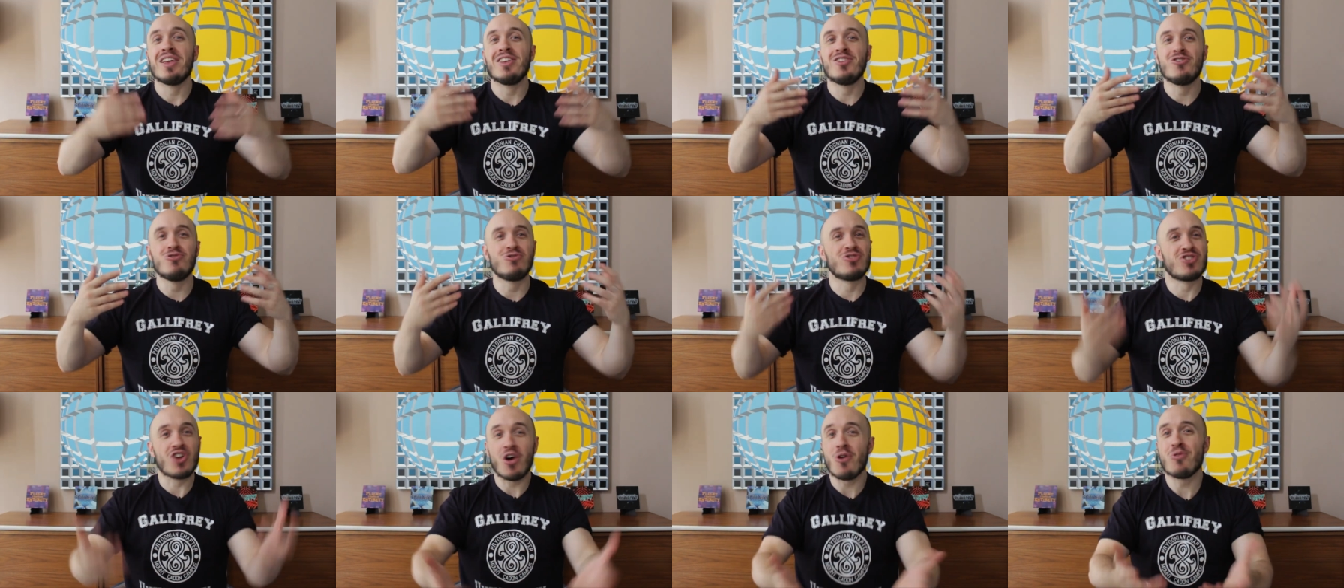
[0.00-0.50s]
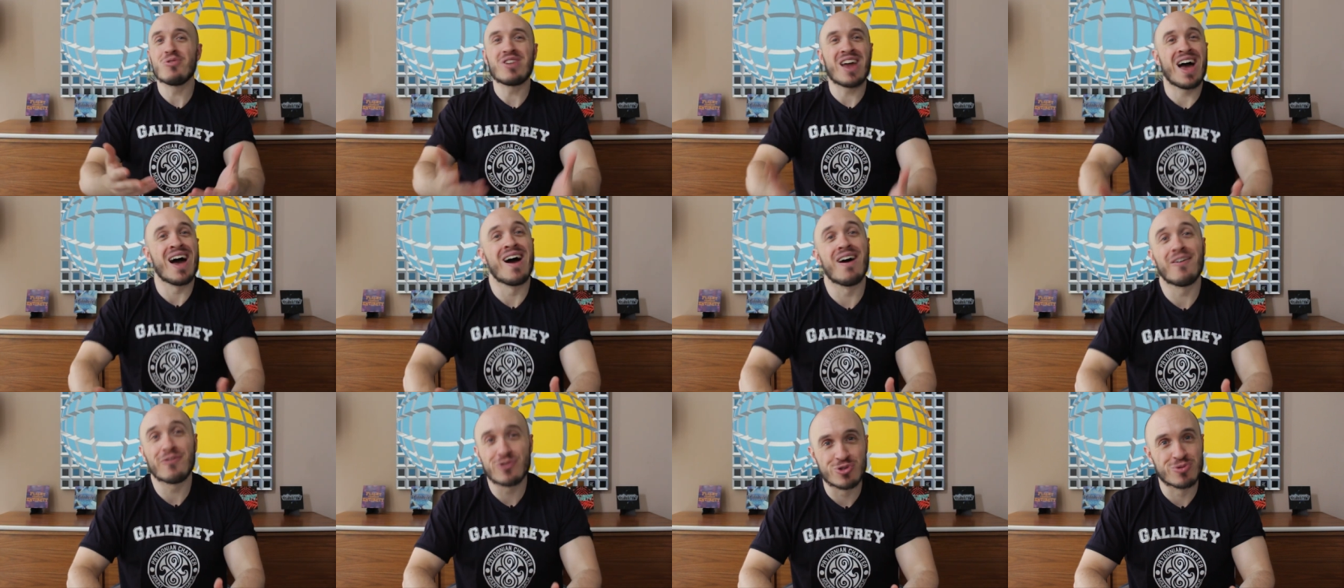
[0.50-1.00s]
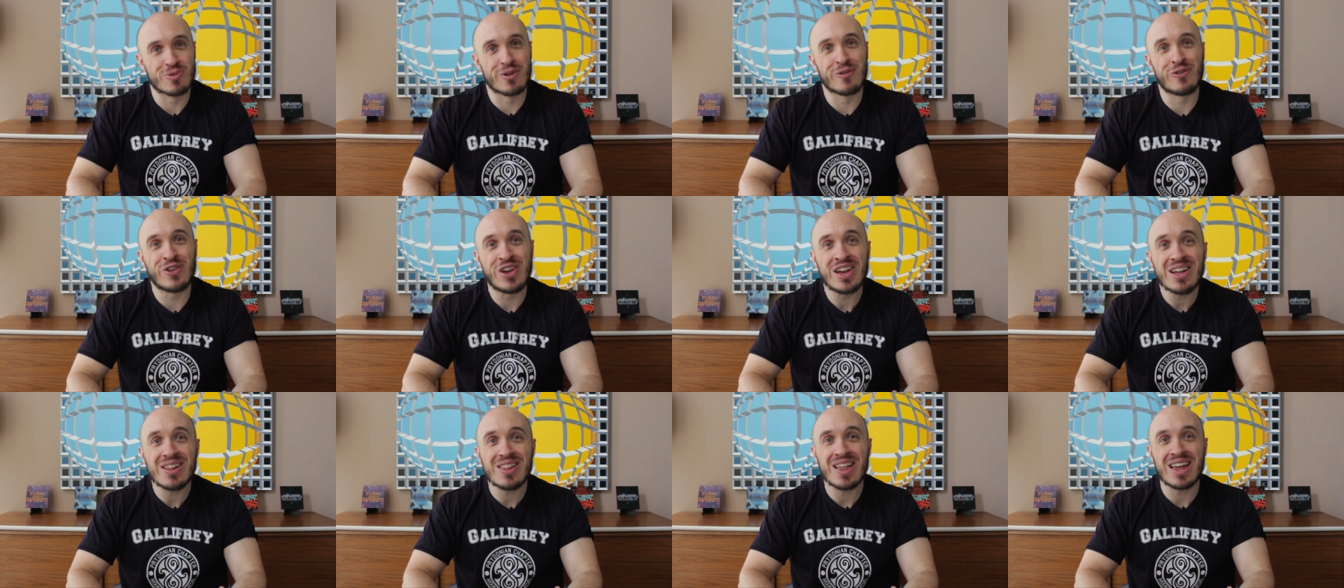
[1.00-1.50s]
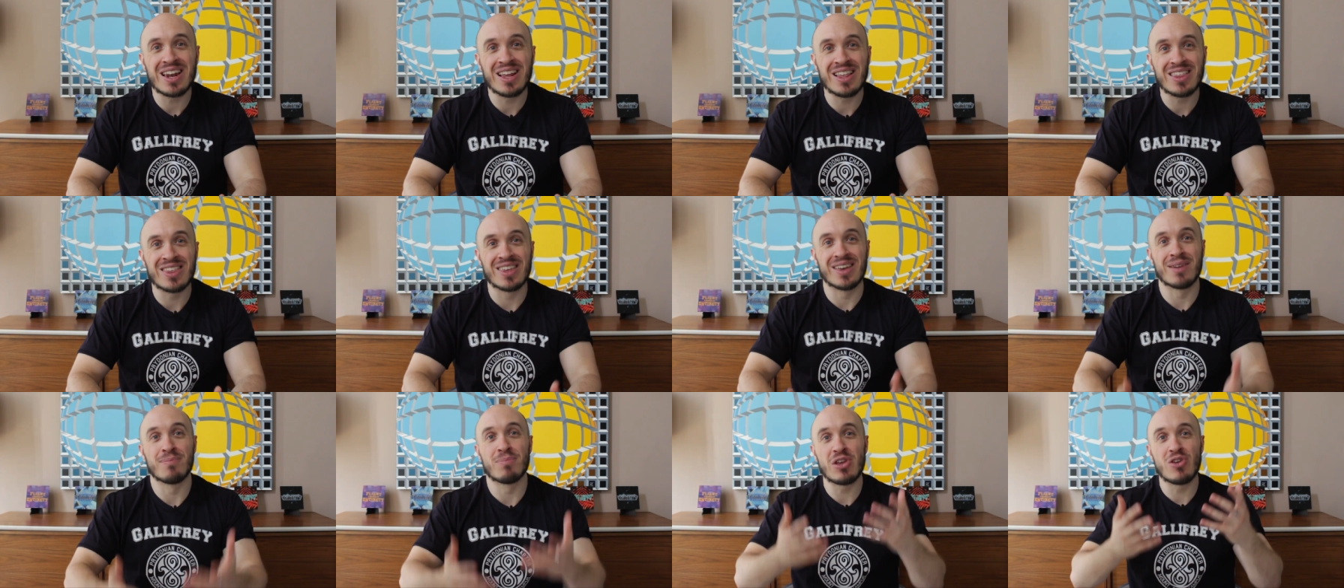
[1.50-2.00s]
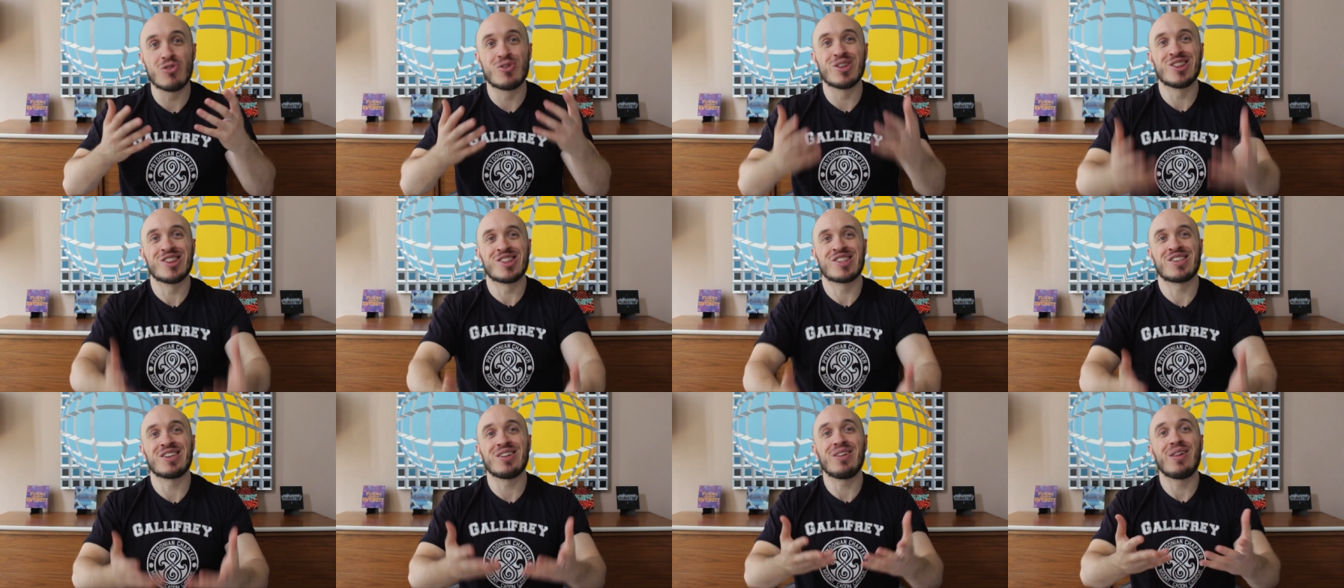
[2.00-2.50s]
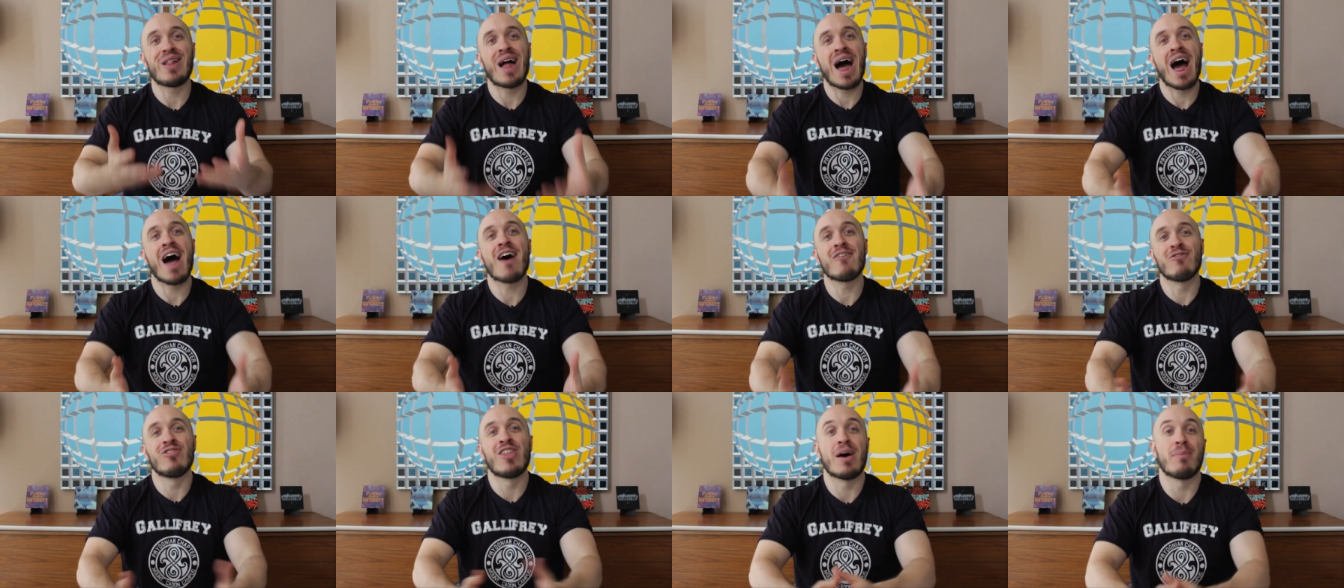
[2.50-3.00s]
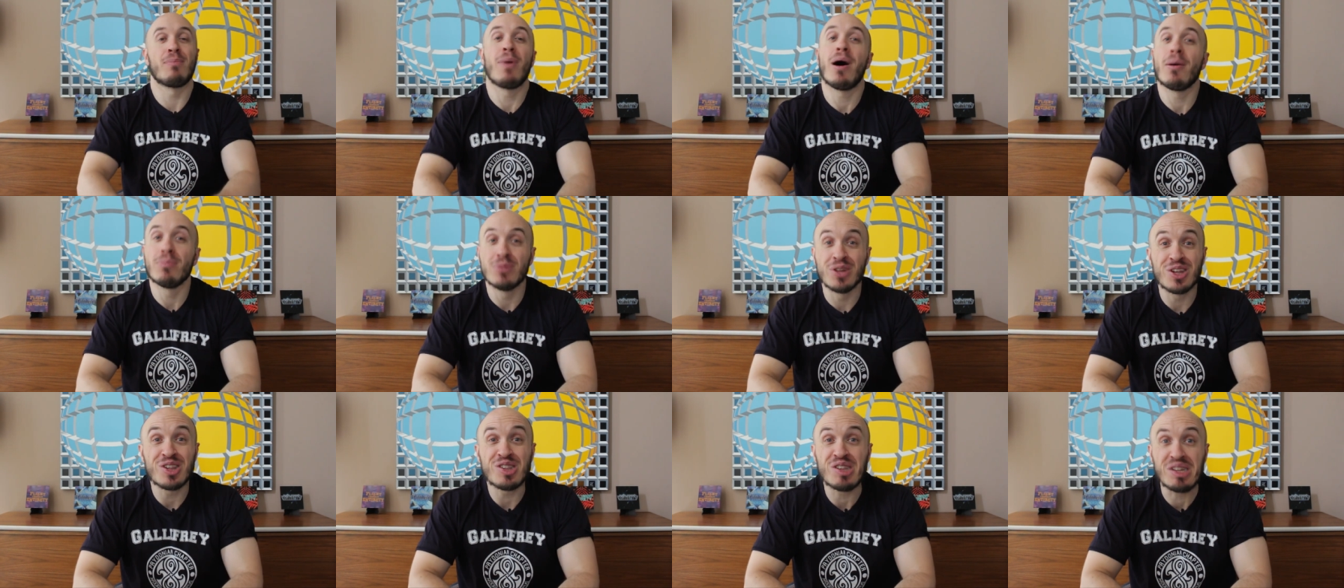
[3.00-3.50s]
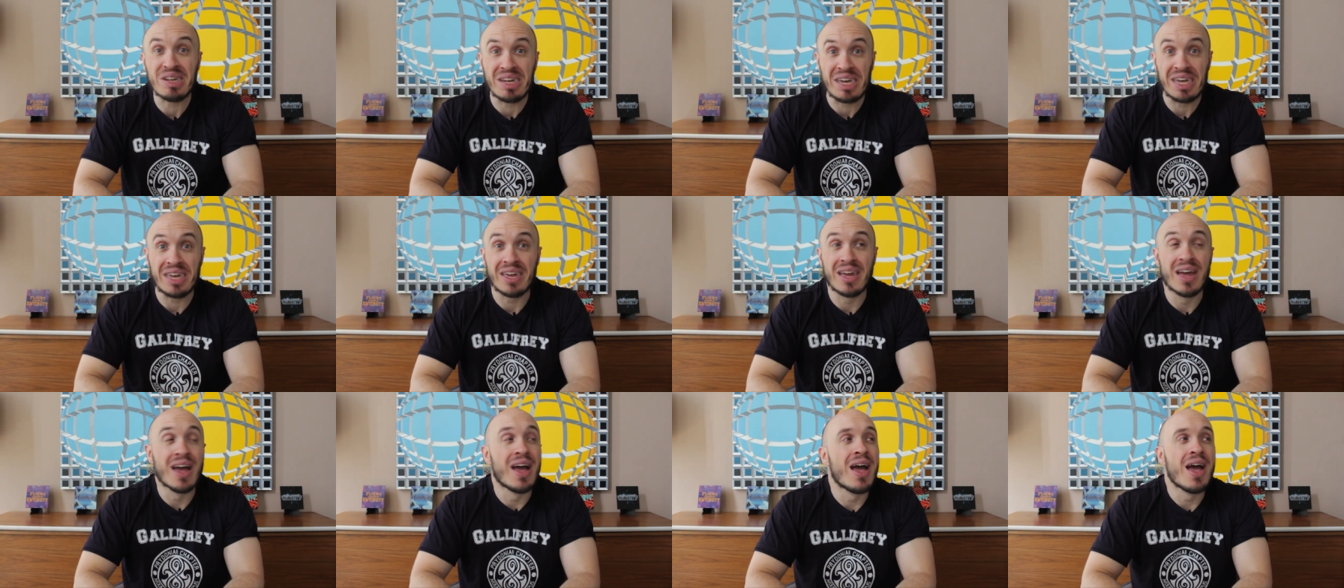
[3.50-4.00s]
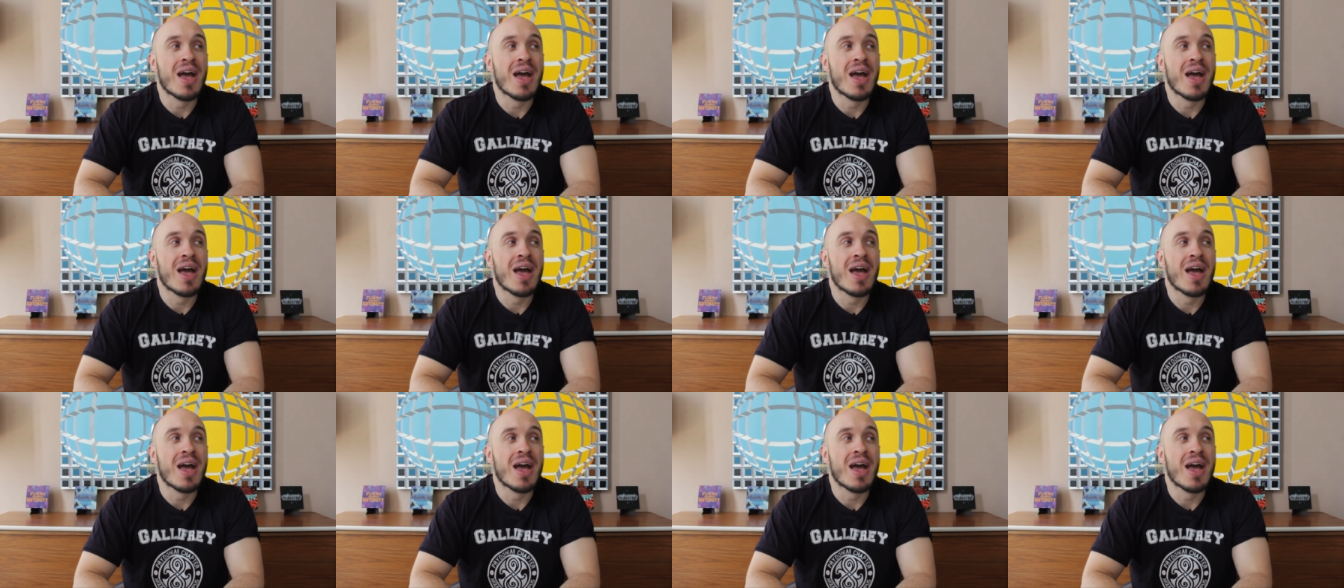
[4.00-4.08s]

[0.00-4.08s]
You don't have to reveal anything, but you can still have that publicity.